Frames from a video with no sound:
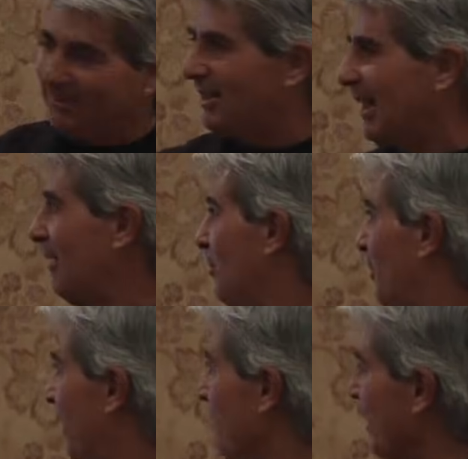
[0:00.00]
him to that
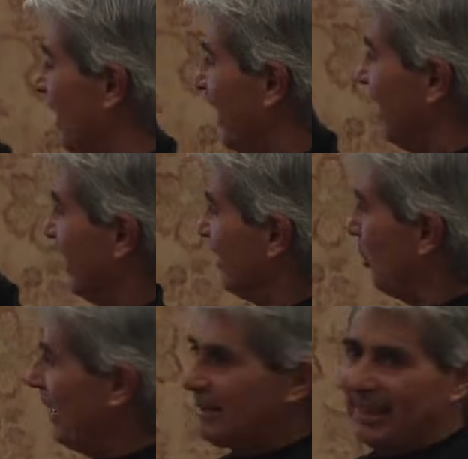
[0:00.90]
point.
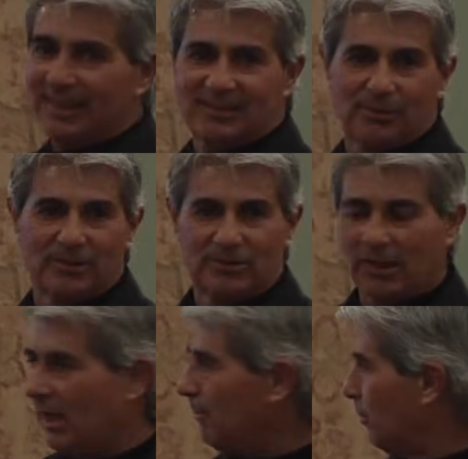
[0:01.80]
So he says the
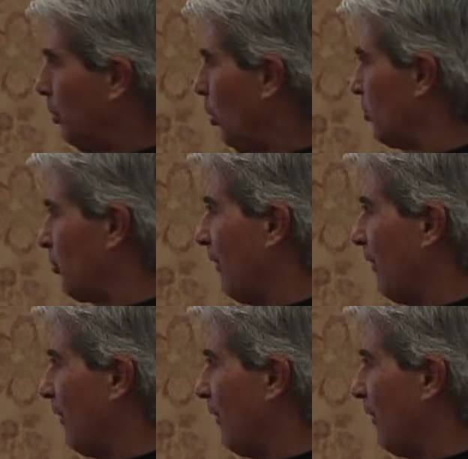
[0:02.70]
bull was